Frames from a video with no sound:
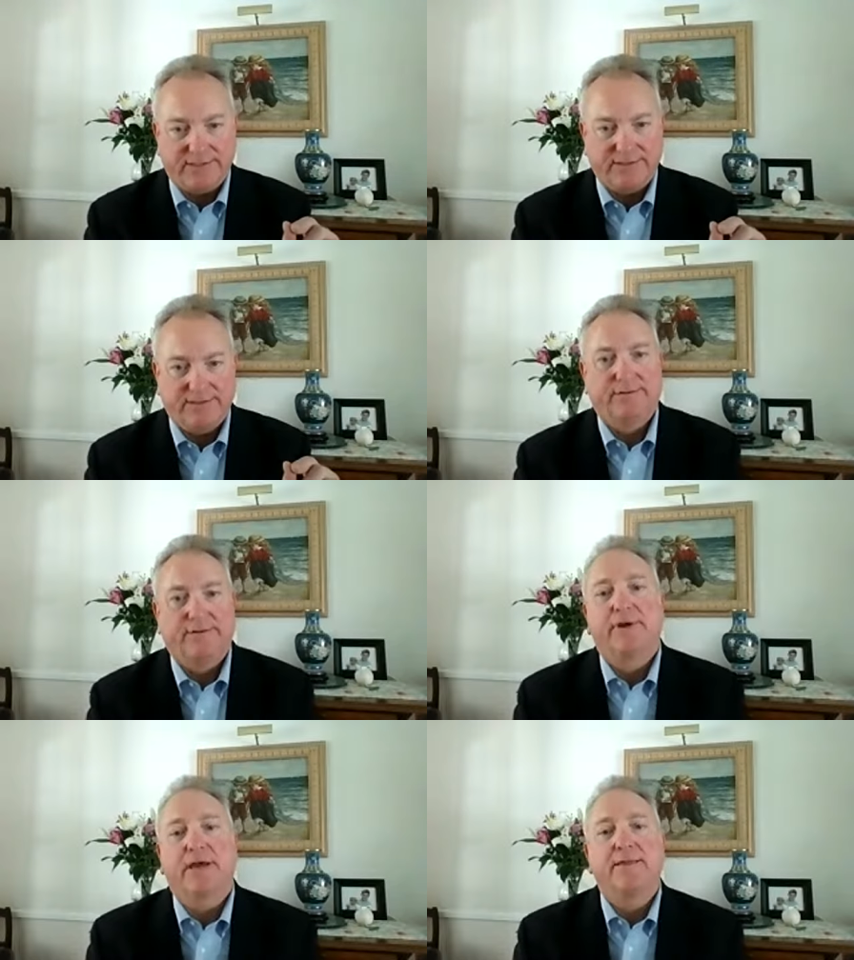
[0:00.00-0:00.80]

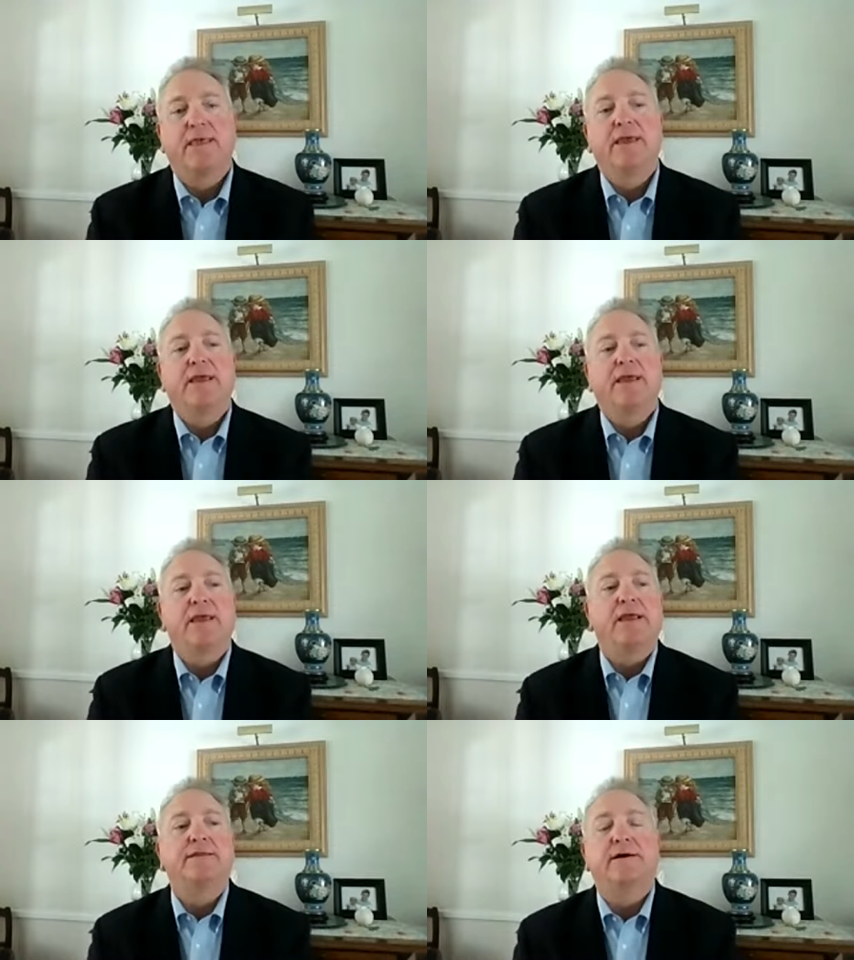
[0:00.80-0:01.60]
okay
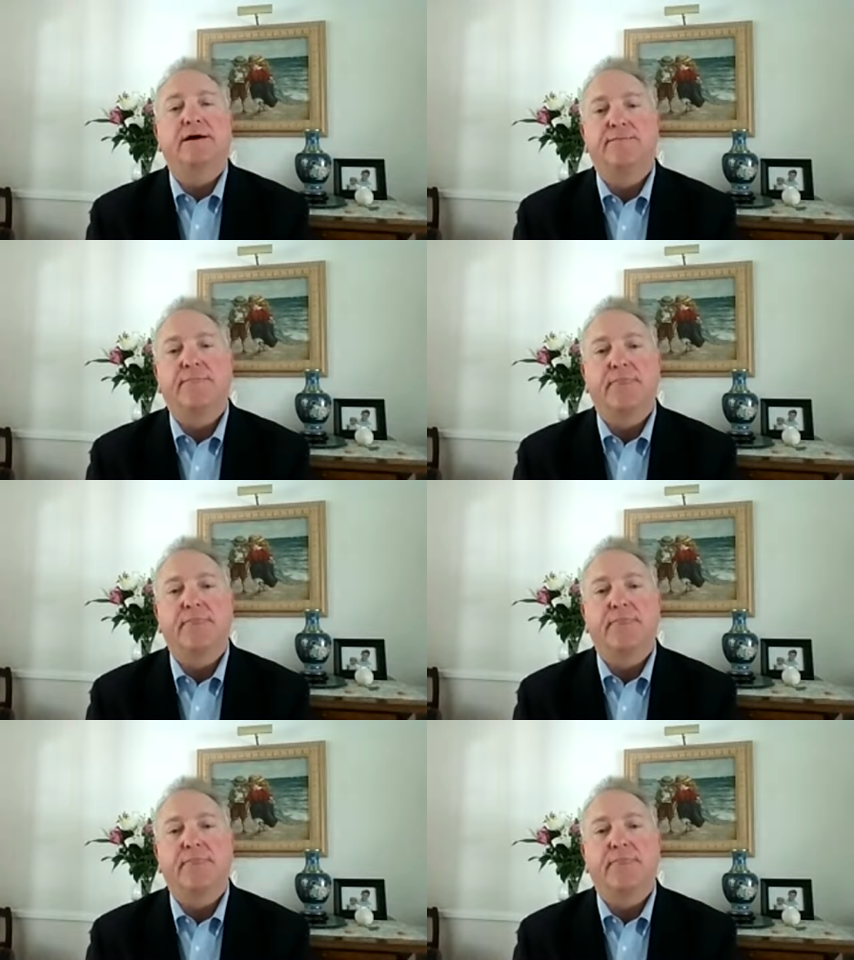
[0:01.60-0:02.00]
and uh,